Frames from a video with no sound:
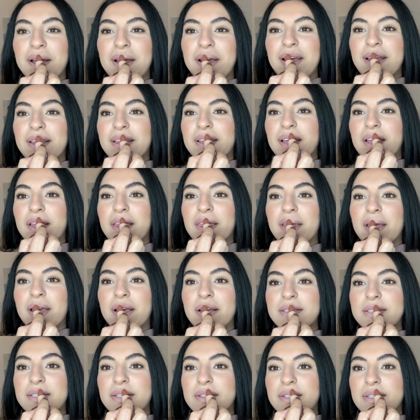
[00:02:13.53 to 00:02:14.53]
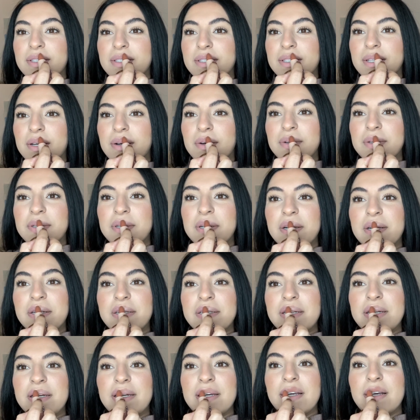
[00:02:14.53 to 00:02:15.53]
in the thing, so just don't judge.
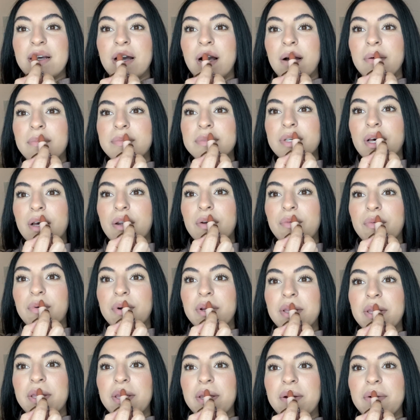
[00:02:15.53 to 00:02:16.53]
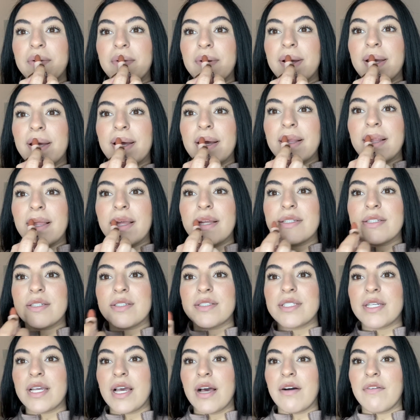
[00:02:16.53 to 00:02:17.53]
It comes on really quick. Like, do you
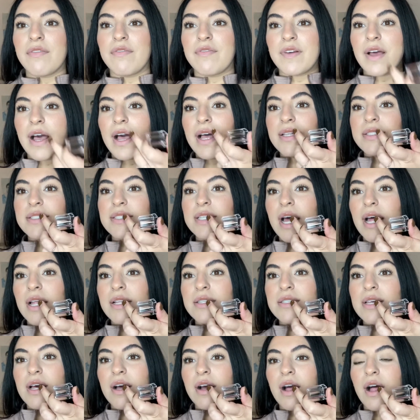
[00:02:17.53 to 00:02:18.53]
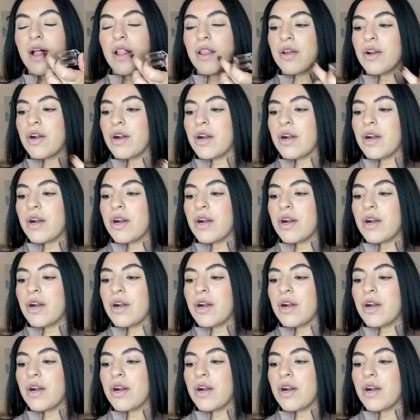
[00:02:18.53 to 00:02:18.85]
see how fast that's a color?